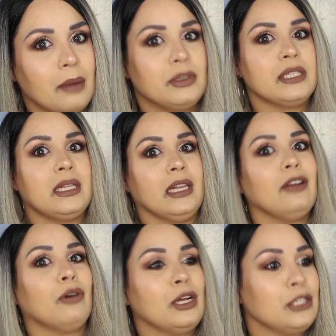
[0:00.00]
I'm just a
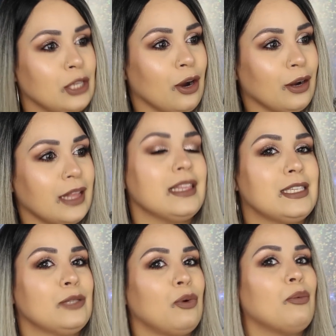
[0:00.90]
little concerned that
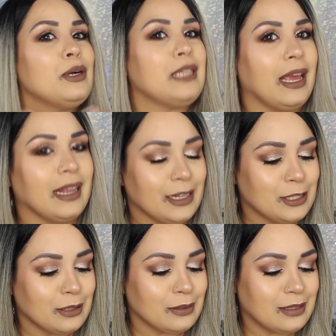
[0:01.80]
this is what we're taking
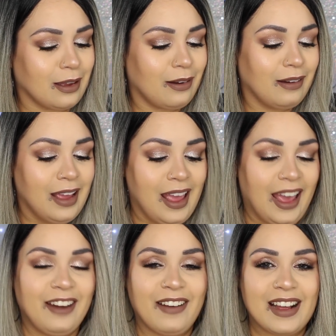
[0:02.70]
it to. So
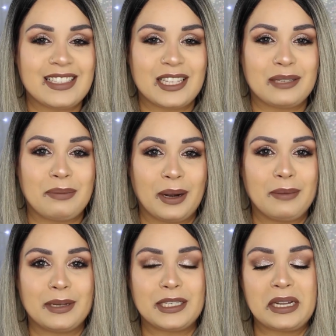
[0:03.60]
anyway, guys, that's
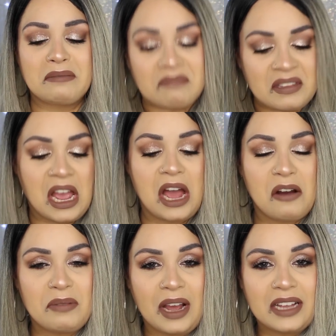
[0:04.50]
pretty much it. I
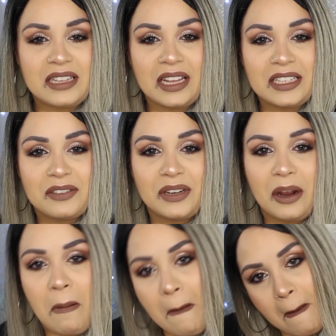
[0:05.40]
hope you guys like this
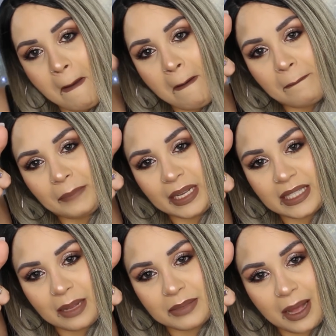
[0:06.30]
video.
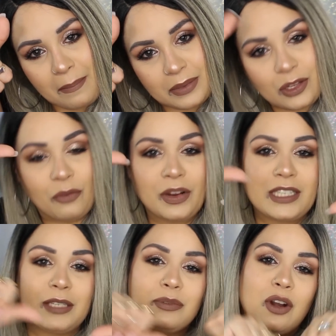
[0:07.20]
Please thumbs up. Don't
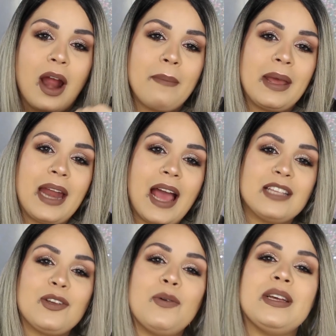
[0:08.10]
forget to subscribe. And
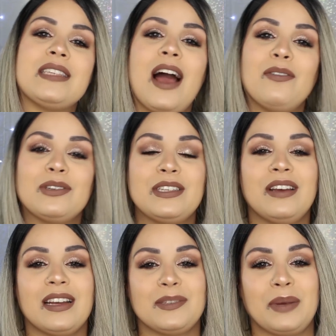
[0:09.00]
as always, I will see
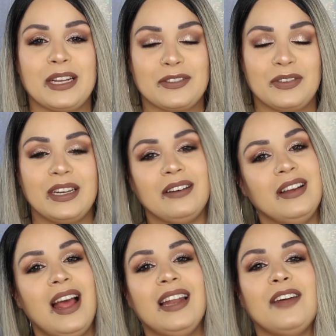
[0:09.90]
you guys in my next video.
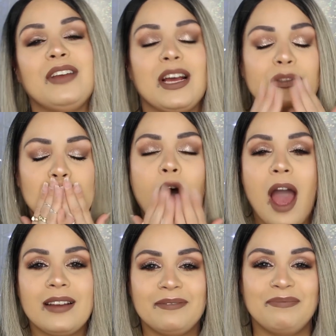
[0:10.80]
Love you guys.
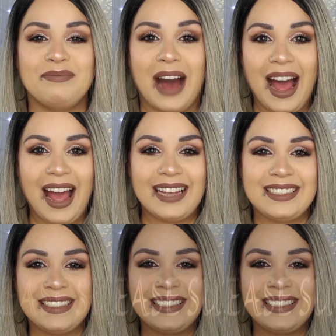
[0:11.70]
Bye.